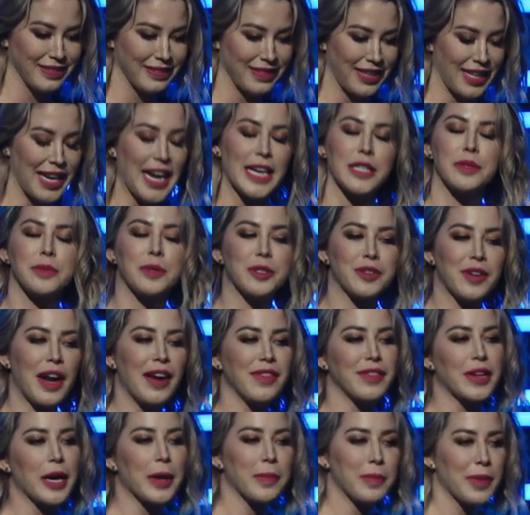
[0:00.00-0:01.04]
And as we're
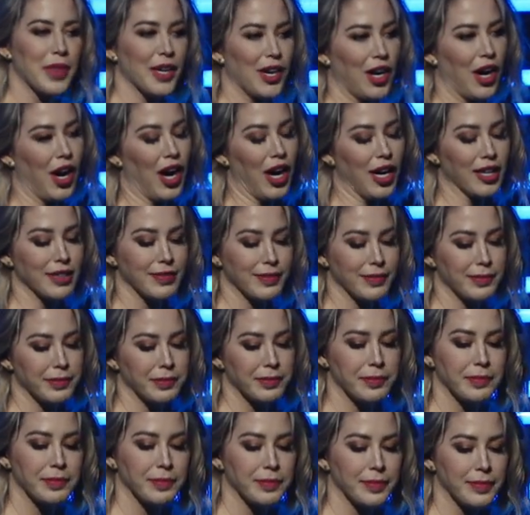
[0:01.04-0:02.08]
driving up in the car,
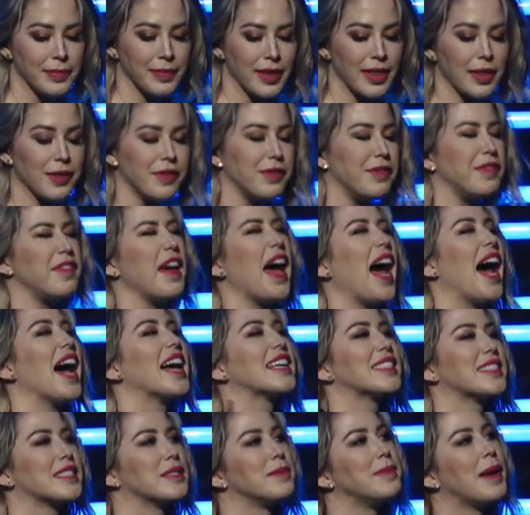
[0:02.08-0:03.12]
and the
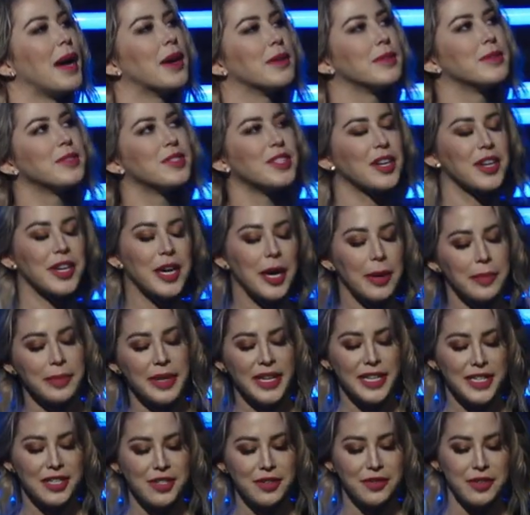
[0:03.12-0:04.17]
vast mountains are coming
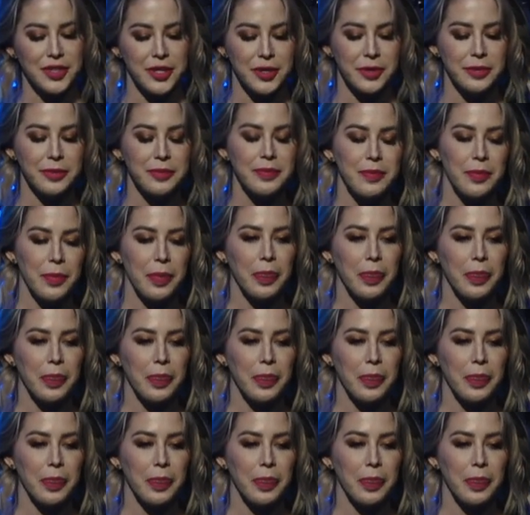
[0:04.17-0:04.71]
into view,